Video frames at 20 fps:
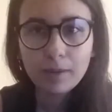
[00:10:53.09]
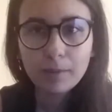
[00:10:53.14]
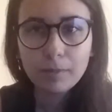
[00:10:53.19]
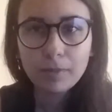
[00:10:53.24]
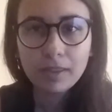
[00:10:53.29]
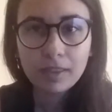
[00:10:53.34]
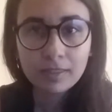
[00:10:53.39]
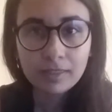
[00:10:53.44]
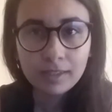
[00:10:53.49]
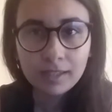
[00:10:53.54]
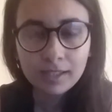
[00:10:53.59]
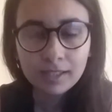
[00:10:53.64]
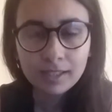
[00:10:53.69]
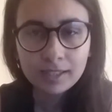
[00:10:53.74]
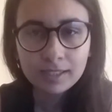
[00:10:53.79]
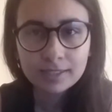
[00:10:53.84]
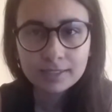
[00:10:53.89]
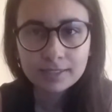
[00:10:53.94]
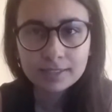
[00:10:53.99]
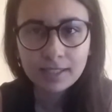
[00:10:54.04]
But the thing
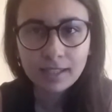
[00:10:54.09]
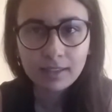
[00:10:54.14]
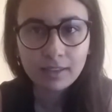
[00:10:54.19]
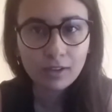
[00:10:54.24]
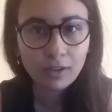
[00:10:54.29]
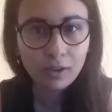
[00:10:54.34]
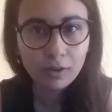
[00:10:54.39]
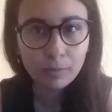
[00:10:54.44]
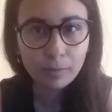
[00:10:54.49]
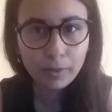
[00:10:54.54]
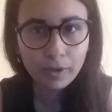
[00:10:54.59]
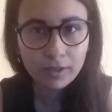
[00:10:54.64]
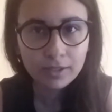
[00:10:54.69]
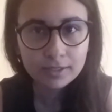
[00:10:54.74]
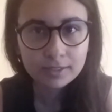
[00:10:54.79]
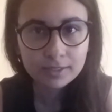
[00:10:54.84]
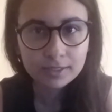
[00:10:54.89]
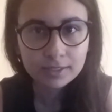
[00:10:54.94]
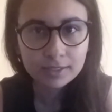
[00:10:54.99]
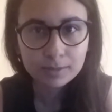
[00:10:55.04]
is that long
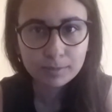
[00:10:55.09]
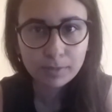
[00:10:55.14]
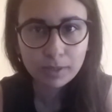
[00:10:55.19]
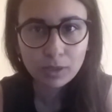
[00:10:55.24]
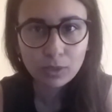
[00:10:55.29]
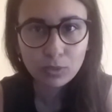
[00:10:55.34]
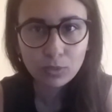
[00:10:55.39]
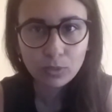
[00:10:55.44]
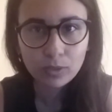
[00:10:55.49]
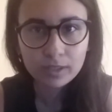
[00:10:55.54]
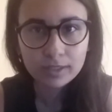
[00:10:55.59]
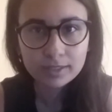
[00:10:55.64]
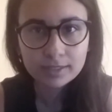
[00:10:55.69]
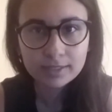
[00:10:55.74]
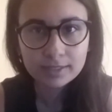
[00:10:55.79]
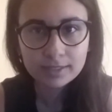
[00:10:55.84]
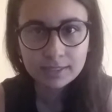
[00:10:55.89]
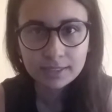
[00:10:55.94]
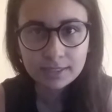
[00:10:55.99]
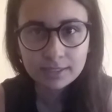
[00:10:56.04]
pauses between
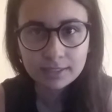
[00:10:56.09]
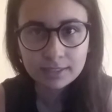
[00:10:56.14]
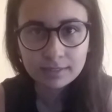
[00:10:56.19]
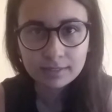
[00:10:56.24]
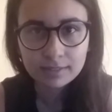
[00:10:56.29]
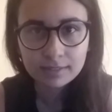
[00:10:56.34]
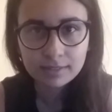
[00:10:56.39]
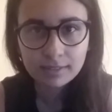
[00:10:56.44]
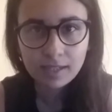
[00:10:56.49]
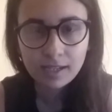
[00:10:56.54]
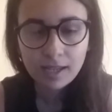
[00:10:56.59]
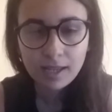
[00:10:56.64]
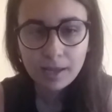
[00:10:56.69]
seasons